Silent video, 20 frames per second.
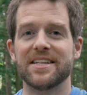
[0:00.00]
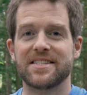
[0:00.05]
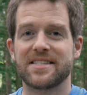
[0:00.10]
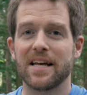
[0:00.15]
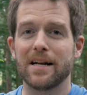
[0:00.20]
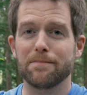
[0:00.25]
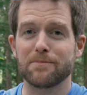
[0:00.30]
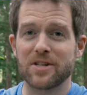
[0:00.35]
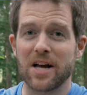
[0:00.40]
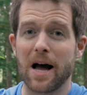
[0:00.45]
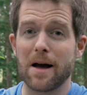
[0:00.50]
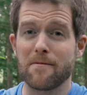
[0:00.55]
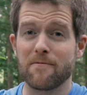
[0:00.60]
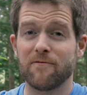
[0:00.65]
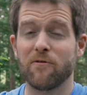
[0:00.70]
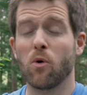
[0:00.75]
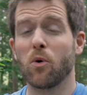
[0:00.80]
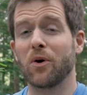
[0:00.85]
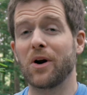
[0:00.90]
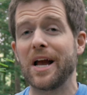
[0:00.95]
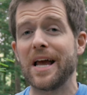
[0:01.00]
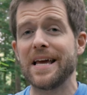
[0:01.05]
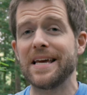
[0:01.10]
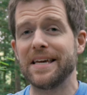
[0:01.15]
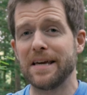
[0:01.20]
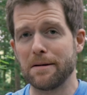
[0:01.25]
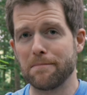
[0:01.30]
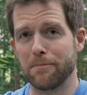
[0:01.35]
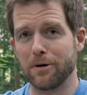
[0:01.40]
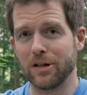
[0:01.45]
Setup time for a
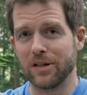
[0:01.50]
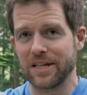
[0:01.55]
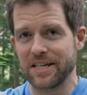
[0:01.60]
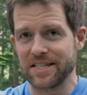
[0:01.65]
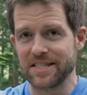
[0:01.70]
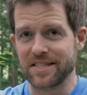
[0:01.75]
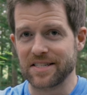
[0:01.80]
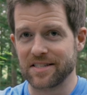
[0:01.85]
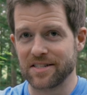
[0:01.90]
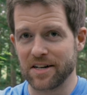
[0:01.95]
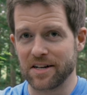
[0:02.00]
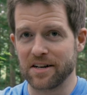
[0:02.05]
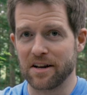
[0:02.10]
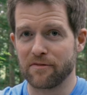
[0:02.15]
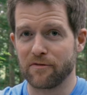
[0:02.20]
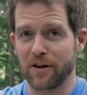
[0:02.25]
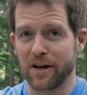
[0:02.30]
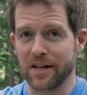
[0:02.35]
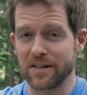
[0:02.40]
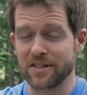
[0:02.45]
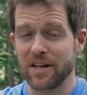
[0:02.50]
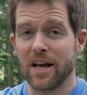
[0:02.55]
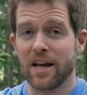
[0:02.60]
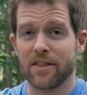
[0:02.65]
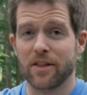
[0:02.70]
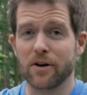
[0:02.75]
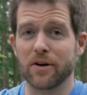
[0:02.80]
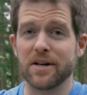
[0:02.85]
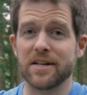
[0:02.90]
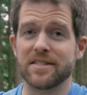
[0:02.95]
gimbal is significant.
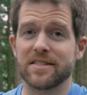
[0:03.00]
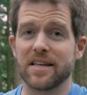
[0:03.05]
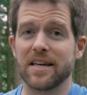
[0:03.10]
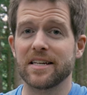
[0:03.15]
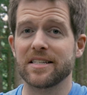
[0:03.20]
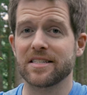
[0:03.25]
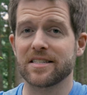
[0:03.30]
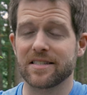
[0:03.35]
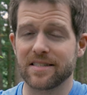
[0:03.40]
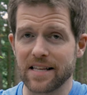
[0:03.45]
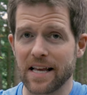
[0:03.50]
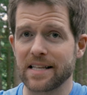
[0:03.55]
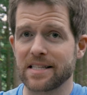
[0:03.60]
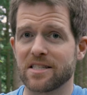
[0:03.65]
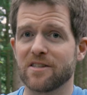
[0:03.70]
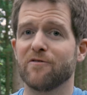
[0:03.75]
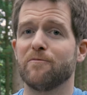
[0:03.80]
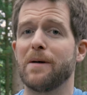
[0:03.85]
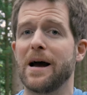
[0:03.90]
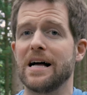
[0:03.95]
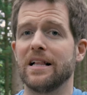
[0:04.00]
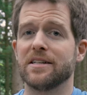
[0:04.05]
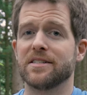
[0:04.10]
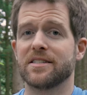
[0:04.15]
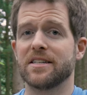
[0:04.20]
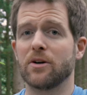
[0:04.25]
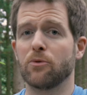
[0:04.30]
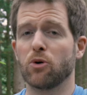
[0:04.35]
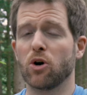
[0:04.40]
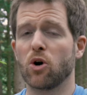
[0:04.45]
There is extensive balancing